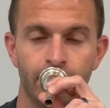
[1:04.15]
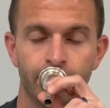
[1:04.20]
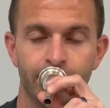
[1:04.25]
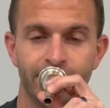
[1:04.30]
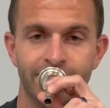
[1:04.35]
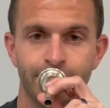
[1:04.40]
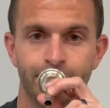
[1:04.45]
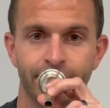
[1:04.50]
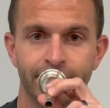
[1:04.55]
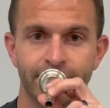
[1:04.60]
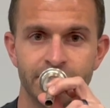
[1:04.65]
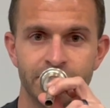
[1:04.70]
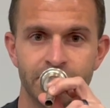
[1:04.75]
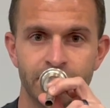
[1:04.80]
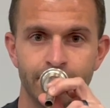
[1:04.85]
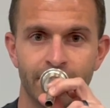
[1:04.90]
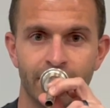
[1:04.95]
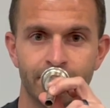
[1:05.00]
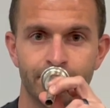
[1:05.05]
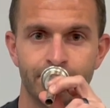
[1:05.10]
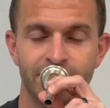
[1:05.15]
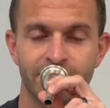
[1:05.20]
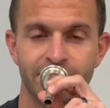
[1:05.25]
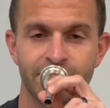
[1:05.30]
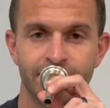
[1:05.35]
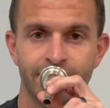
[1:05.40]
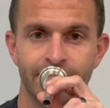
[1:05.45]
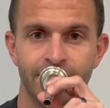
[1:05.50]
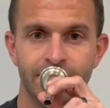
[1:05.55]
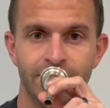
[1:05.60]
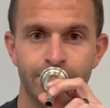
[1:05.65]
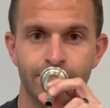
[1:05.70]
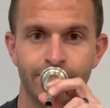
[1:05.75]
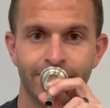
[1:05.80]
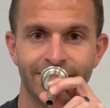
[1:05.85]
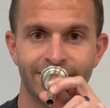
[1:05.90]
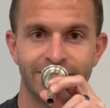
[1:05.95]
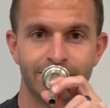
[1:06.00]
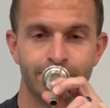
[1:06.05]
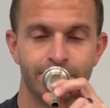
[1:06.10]
when you place your mouthpiece, you
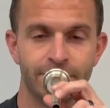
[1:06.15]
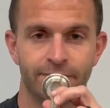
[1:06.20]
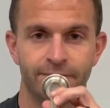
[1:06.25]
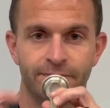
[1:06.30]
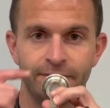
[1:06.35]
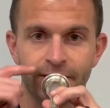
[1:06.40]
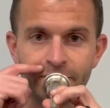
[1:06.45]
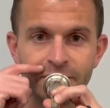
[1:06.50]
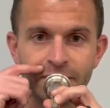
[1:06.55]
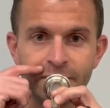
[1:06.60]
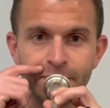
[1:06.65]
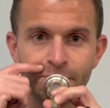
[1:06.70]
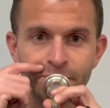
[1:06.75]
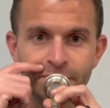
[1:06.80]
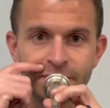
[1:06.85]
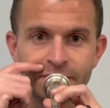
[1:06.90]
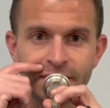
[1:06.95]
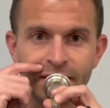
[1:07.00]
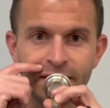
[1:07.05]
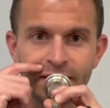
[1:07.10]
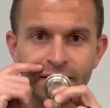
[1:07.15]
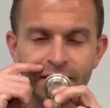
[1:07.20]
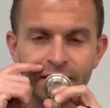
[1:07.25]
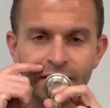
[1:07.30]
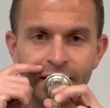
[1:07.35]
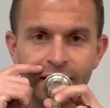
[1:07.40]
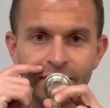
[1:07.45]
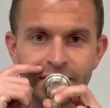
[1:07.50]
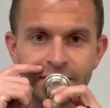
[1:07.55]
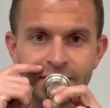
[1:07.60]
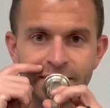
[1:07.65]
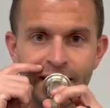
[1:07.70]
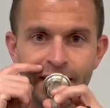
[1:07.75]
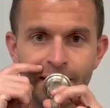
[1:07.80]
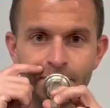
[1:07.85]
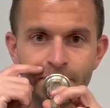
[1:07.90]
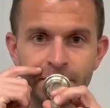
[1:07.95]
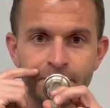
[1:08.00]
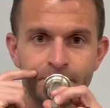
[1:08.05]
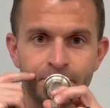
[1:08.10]
want it to be 50% on the
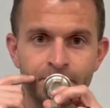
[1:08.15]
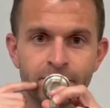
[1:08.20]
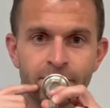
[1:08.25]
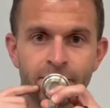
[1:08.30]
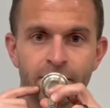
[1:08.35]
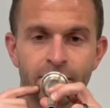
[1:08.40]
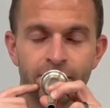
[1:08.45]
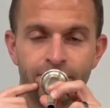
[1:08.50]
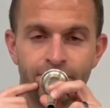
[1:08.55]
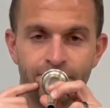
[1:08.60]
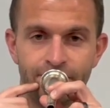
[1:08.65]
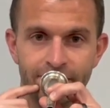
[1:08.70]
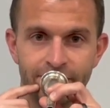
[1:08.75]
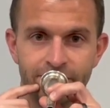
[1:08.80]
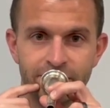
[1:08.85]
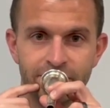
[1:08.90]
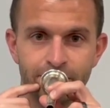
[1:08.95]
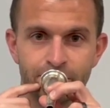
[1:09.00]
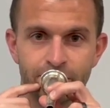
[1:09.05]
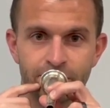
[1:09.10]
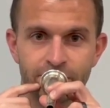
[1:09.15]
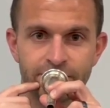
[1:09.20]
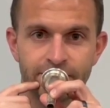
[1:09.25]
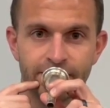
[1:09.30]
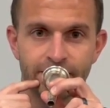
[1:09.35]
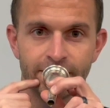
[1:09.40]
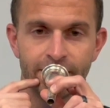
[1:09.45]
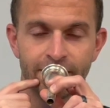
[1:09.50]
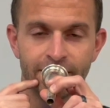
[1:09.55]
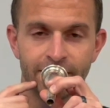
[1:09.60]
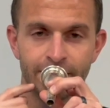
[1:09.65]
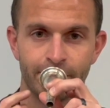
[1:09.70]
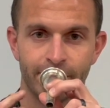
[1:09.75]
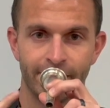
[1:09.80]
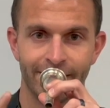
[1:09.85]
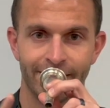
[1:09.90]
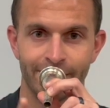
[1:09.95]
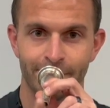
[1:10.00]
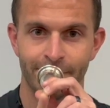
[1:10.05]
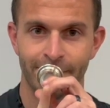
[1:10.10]
top, 50% on the
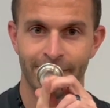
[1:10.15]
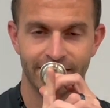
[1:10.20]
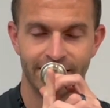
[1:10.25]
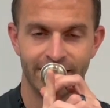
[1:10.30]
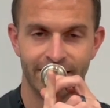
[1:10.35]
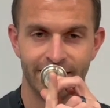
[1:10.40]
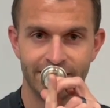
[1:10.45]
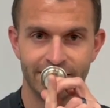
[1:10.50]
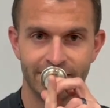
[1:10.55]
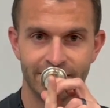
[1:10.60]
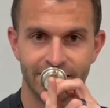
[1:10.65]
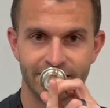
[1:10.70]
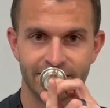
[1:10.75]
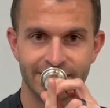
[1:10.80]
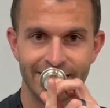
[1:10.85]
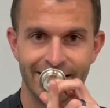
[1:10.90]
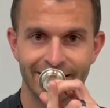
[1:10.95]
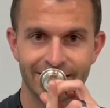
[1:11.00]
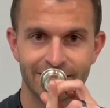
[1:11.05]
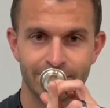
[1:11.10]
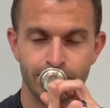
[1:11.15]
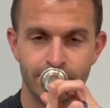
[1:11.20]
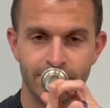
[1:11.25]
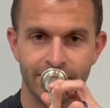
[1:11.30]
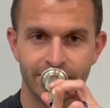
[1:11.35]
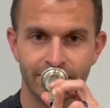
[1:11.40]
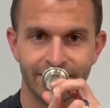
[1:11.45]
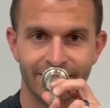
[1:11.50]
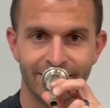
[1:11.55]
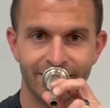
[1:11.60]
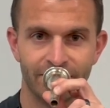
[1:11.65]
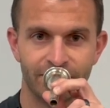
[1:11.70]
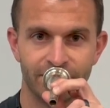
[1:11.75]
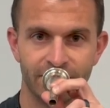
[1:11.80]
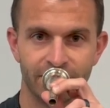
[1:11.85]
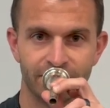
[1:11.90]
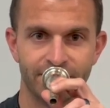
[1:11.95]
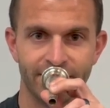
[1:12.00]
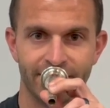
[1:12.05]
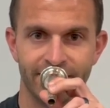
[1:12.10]
bottom, and the exact middle of
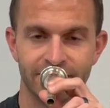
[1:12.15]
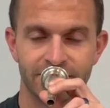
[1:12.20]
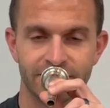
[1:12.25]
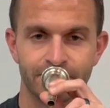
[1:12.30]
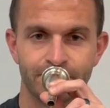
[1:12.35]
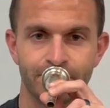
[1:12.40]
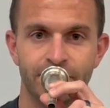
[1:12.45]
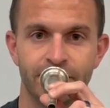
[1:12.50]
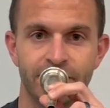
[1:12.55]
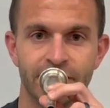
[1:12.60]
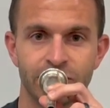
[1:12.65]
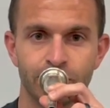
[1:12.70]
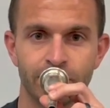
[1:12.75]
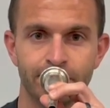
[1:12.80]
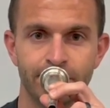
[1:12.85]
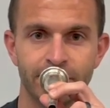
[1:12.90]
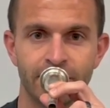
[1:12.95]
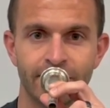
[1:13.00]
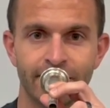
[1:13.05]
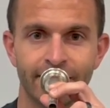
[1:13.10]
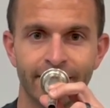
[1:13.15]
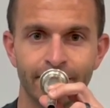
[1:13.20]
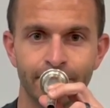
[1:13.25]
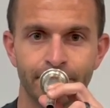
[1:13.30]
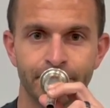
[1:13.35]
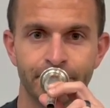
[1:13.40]
your face. This would be good.